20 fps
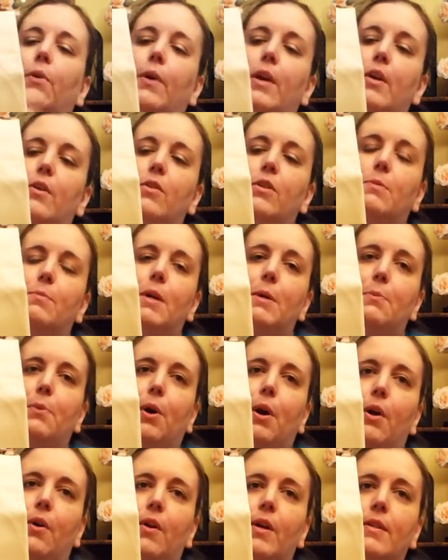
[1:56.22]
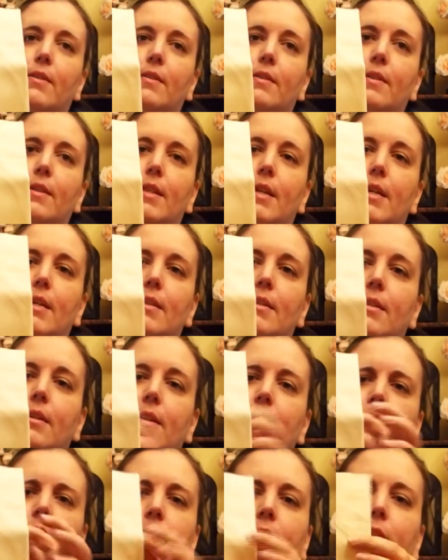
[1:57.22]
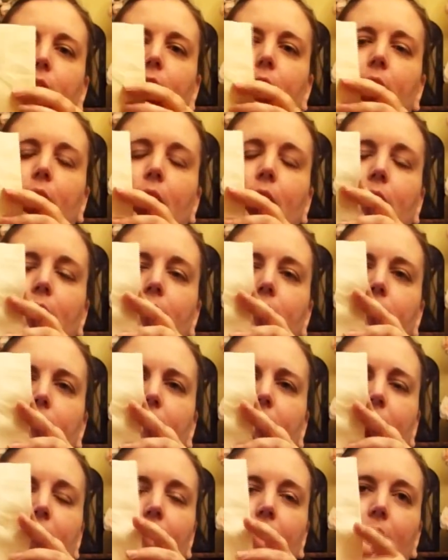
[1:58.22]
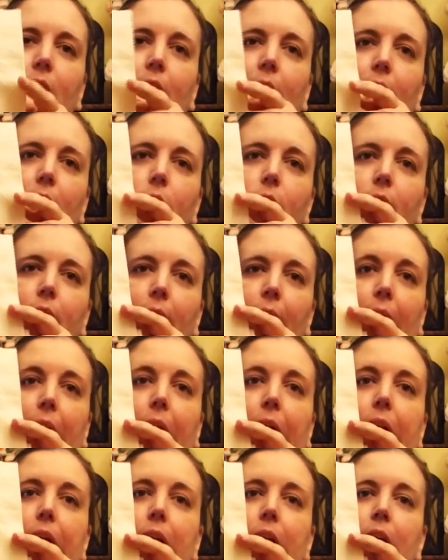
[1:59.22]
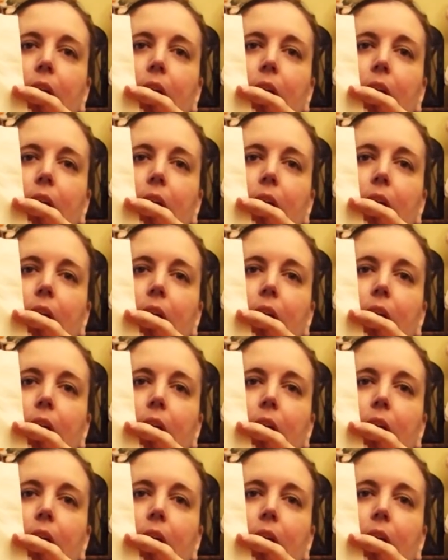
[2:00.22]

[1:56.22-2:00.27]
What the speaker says: here's my progress on this. This is on a 16 count Aida.